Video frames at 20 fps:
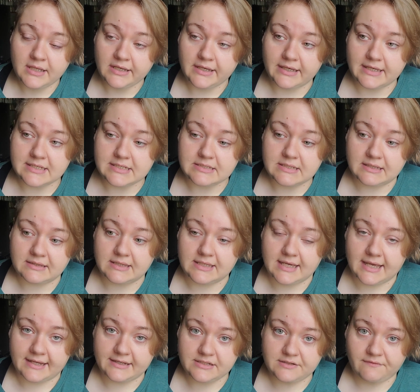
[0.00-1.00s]
is at the
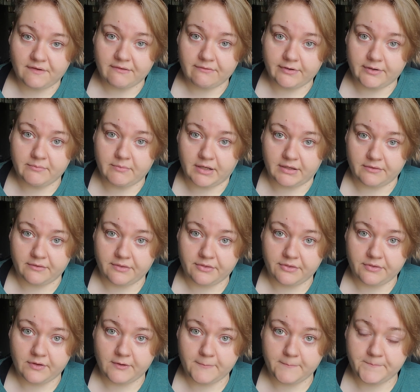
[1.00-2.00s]
end of every month
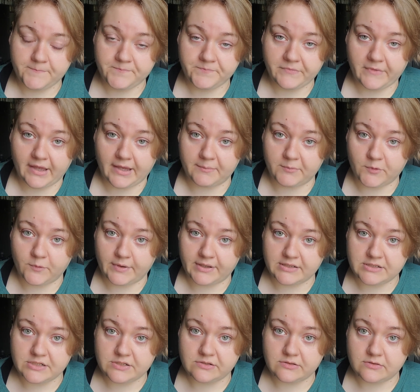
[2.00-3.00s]
I'm going
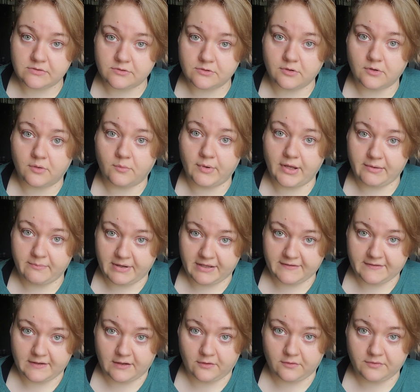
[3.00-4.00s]
to weigh
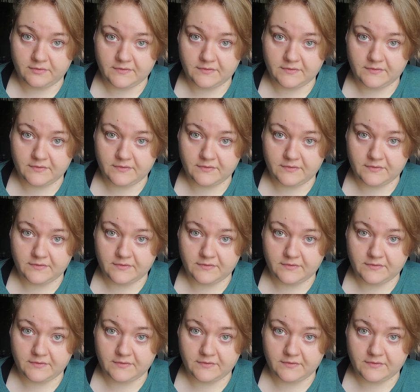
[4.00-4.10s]
myself,